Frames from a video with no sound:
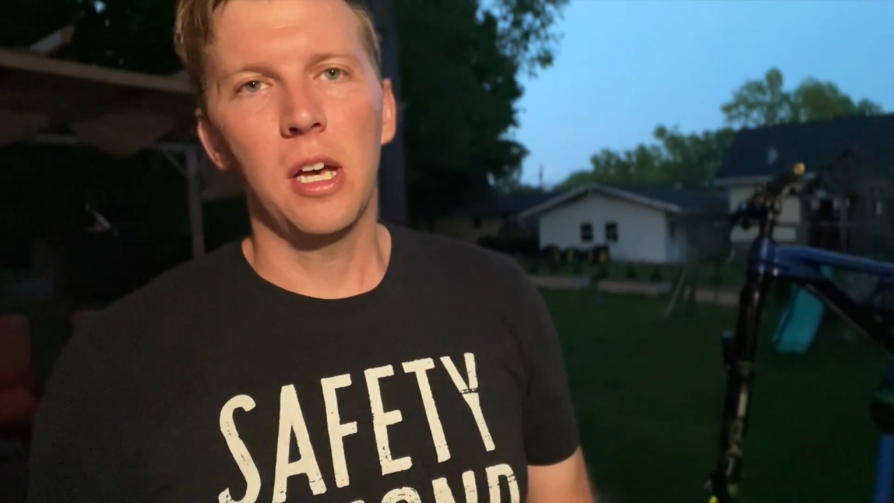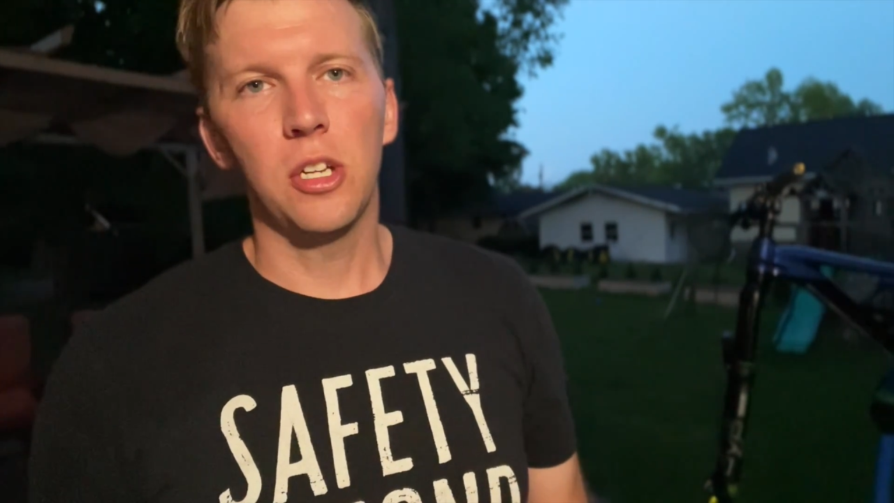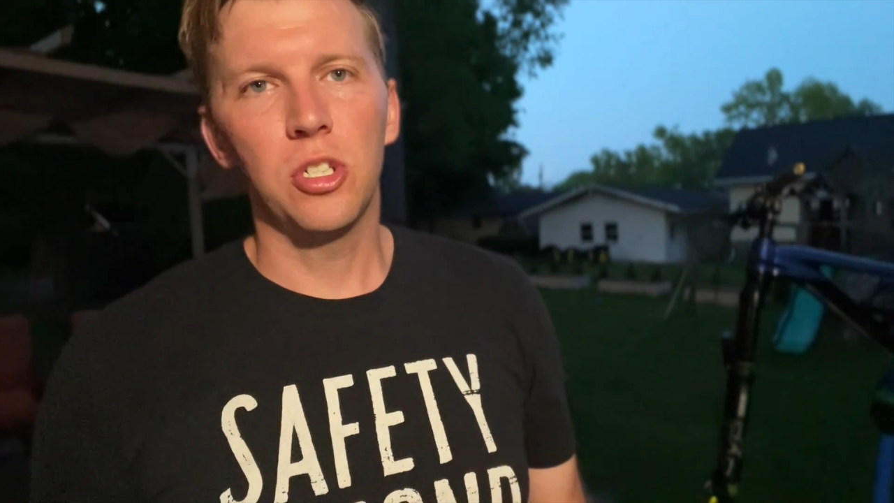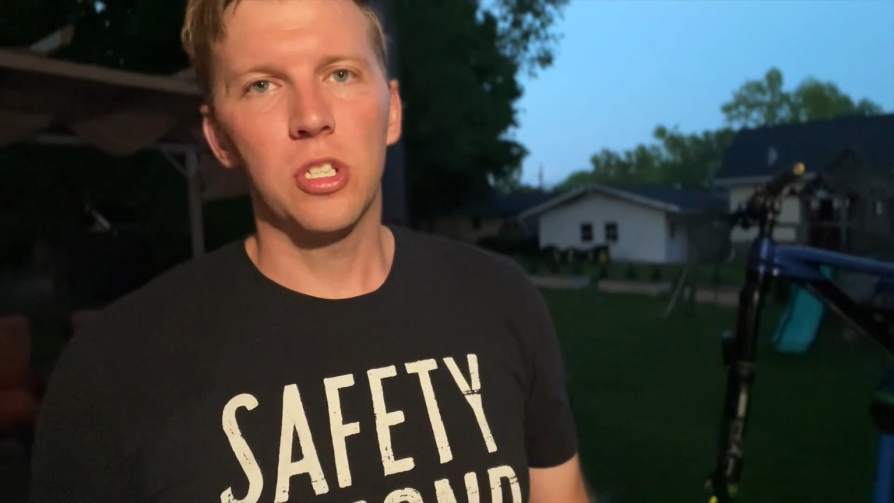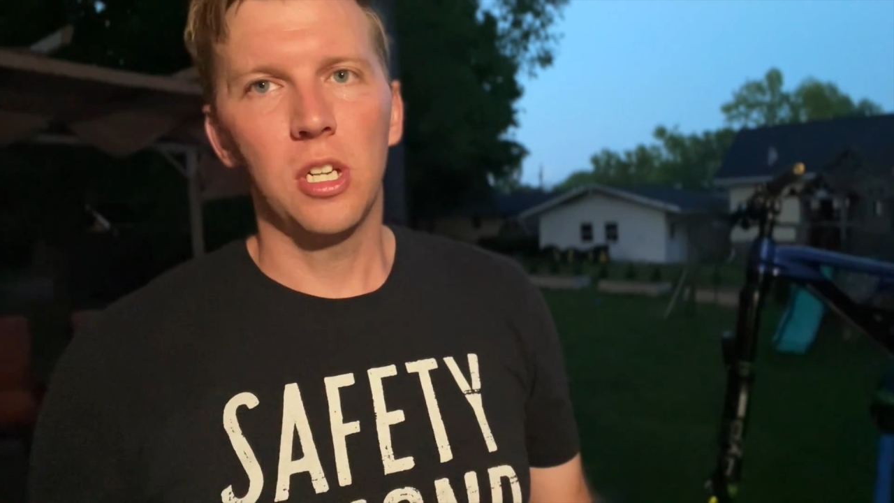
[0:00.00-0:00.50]

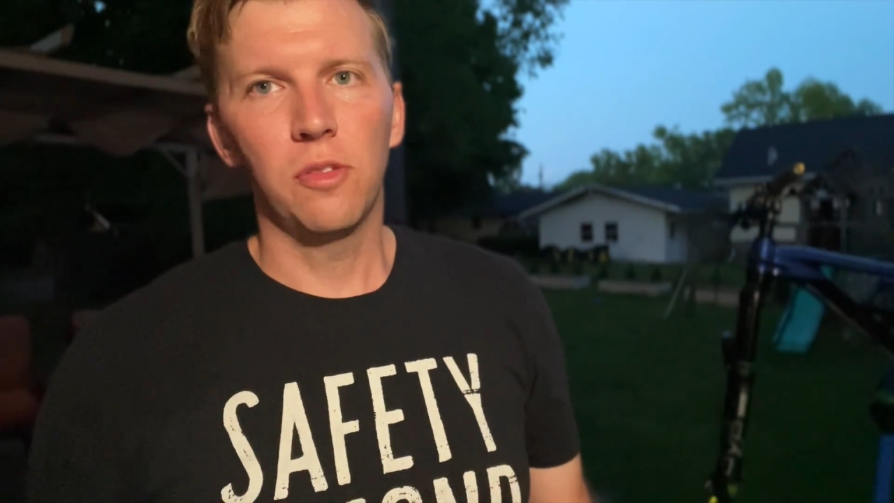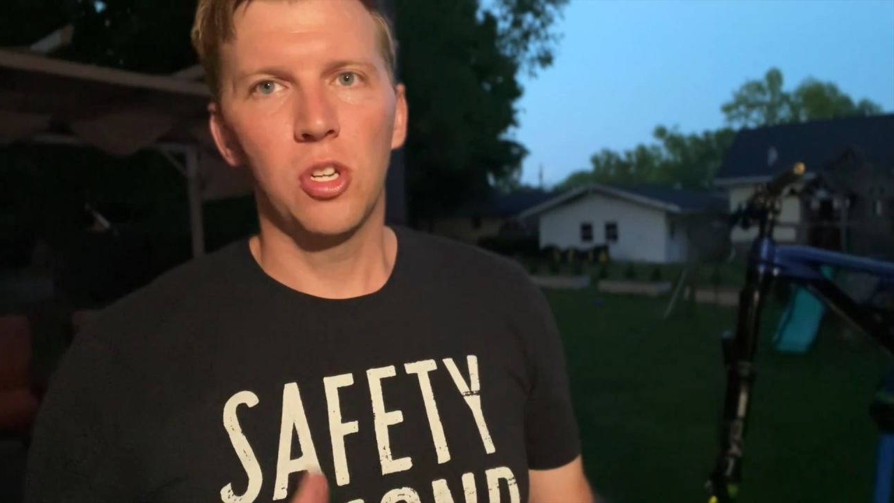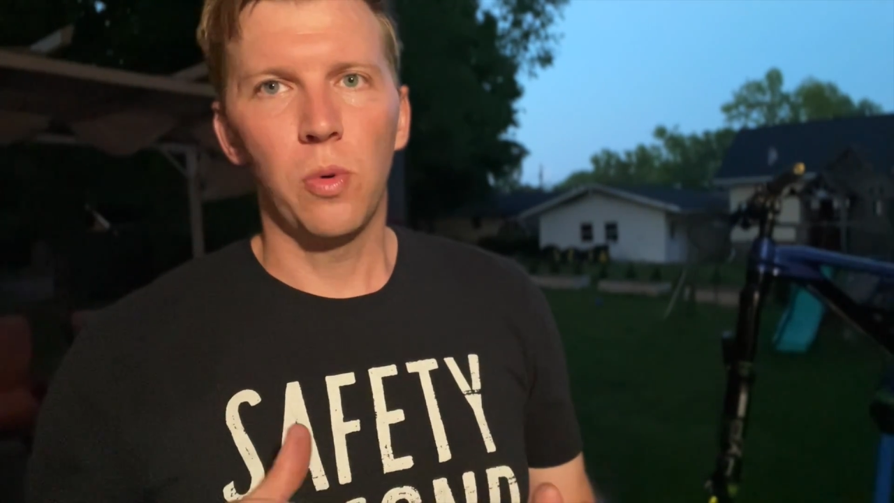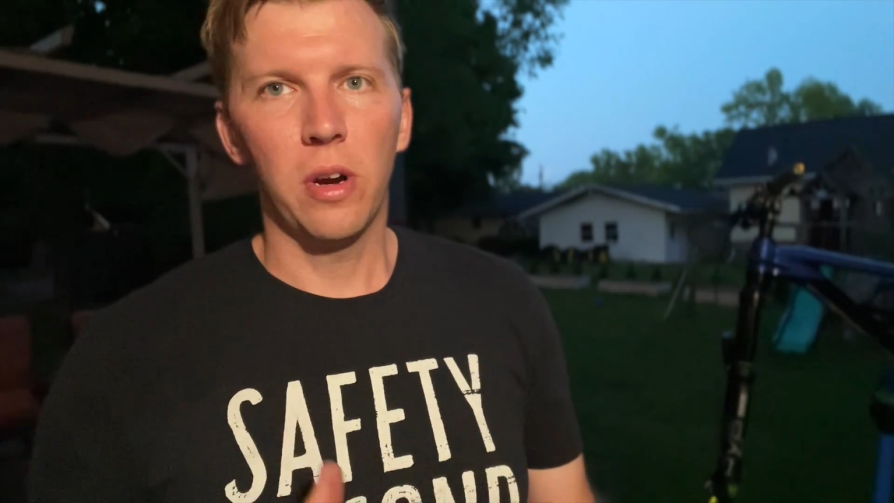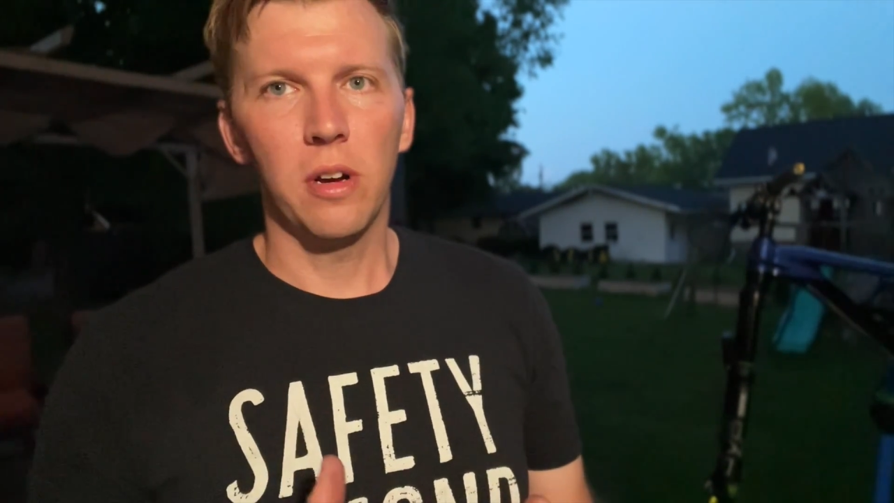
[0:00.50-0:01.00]
just enough
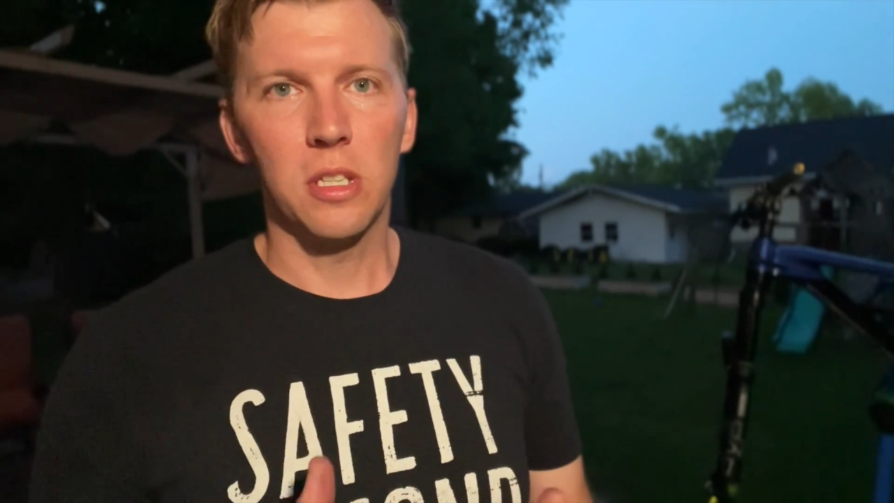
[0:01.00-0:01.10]
to where